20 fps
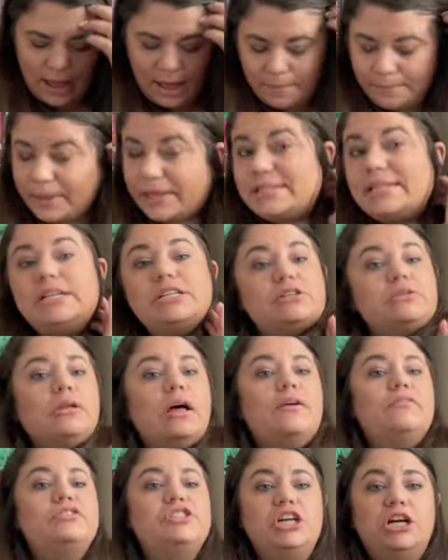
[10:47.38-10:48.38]
because I do
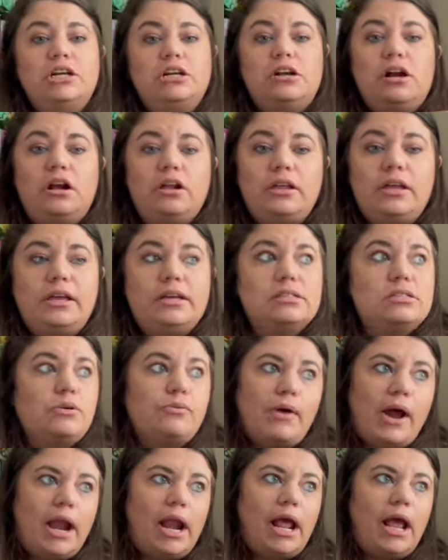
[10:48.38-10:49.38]
love Jana Darling's
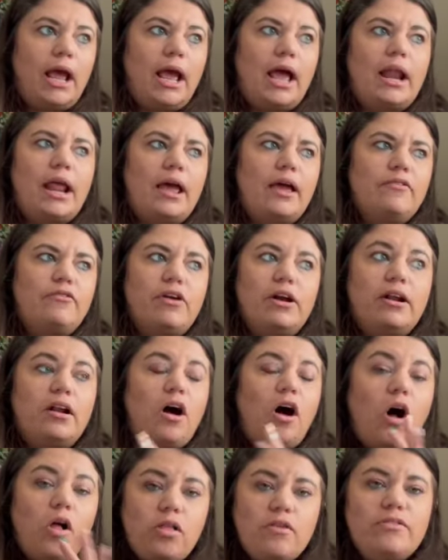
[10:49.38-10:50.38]
writing, and I have read
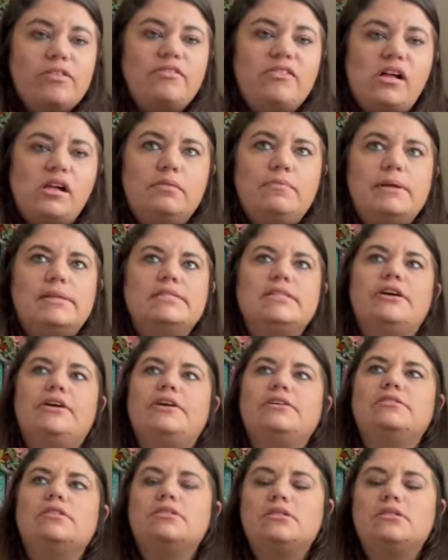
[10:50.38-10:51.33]
all of the Fallen Men series,